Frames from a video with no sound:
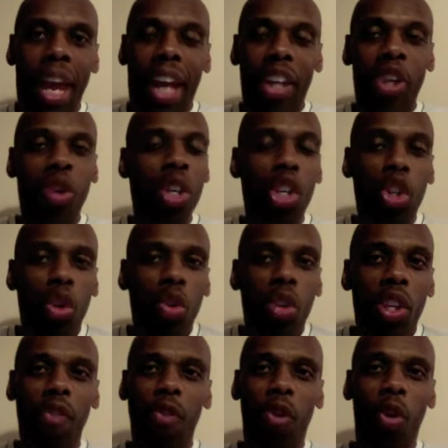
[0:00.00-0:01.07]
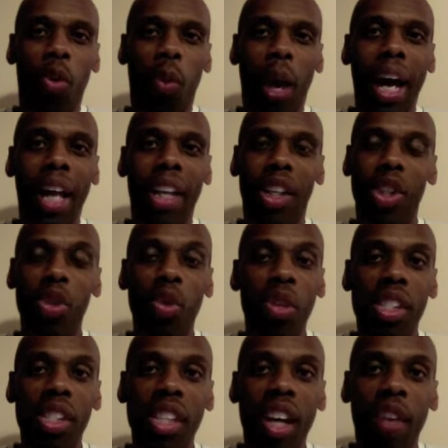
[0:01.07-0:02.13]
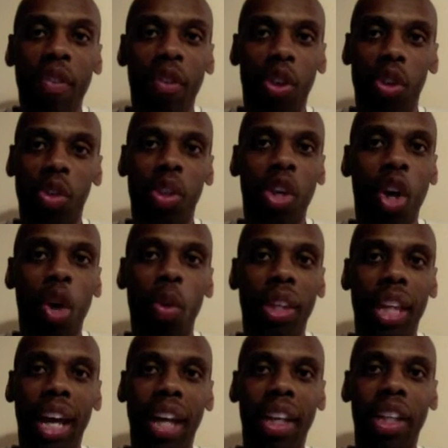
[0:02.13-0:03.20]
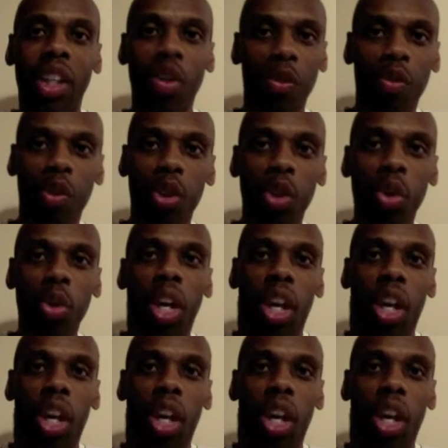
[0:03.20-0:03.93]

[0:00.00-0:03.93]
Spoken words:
you can do this for a while and you can suffer. You can go without a little food,